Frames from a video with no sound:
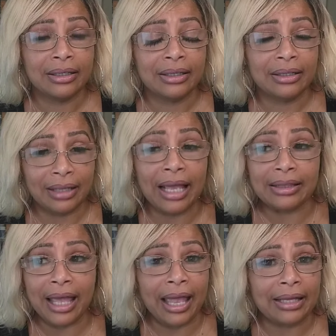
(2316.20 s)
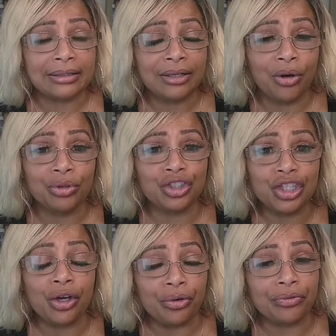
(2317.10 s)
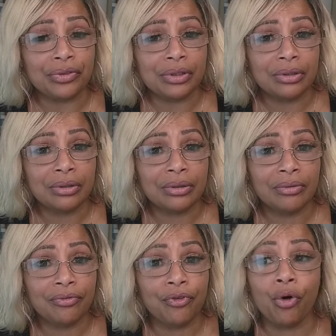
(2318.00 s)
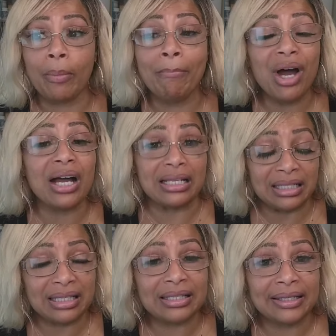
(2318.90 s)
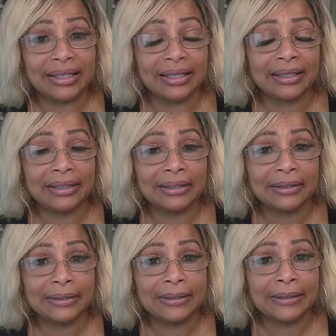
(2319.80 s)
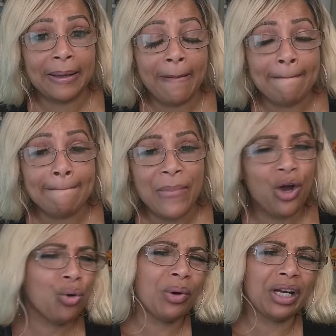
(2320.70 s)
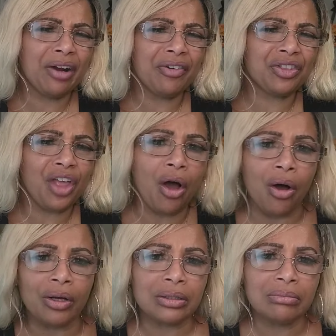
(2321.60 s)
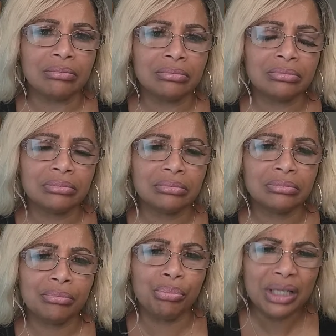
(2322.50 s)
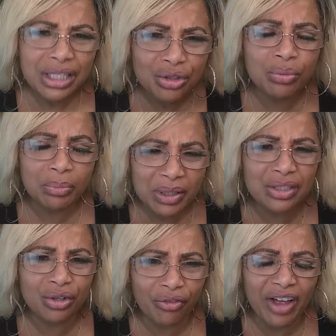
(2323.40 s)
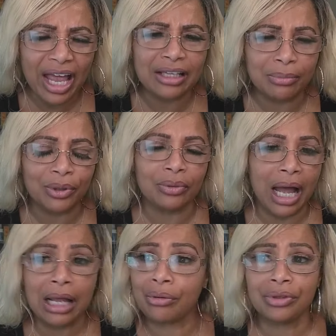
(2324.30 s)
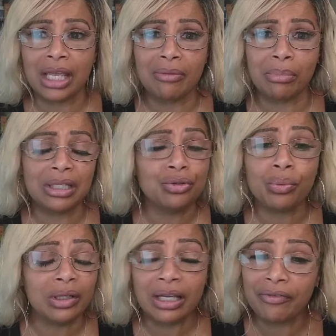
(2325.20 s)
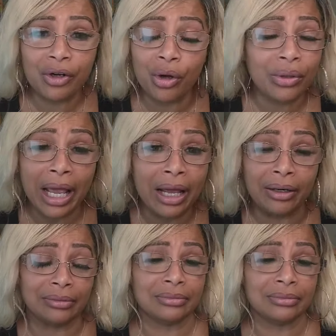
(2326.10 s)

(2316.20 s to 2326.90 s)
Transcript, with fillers: like that on the shelves for months. Who would ever thought bleach would be so valuable? I don't think bleach will ever go down